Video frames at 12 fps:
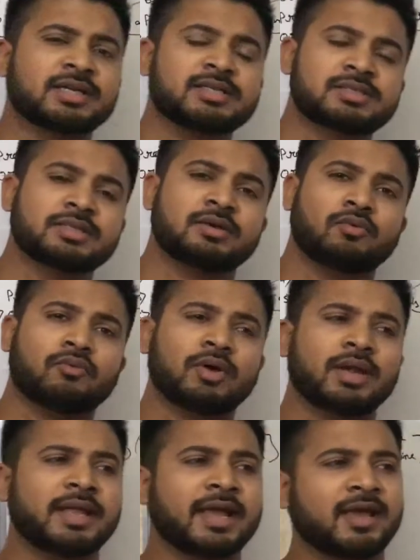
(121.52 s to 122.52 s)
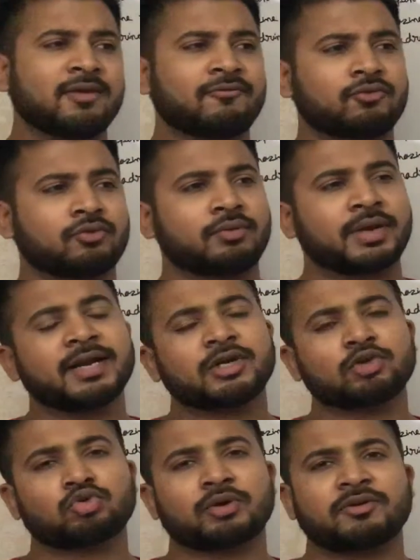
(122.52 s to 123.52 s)
is the only help 10
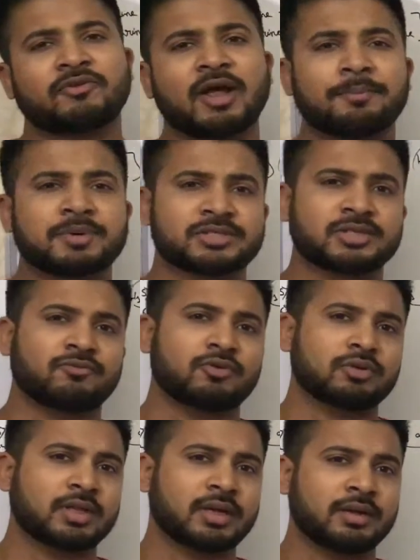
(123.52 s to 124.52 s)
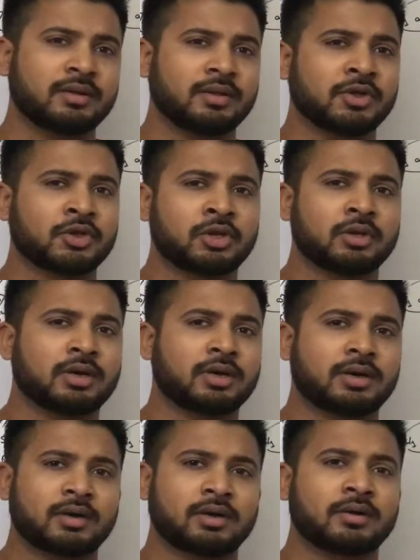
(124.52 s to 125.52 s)
to 25% for the
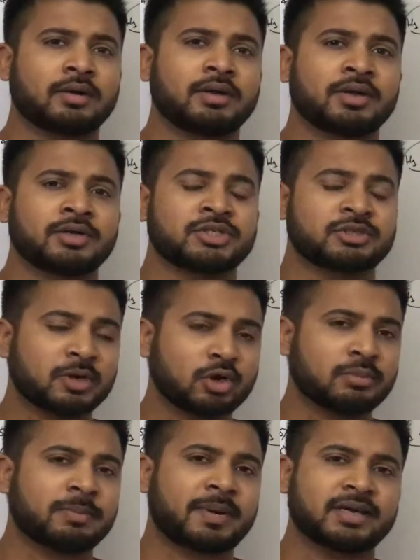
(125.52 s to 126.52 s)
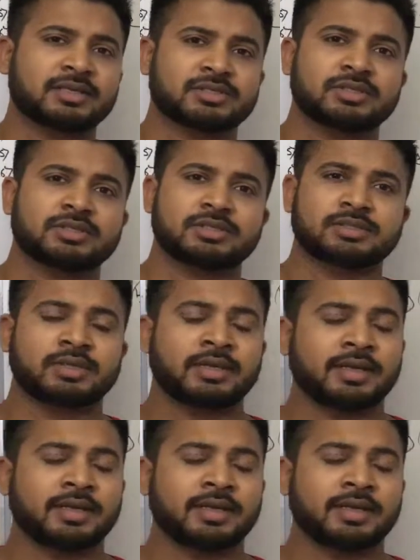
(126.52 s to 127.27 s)
treatment of the Parkinson's disease.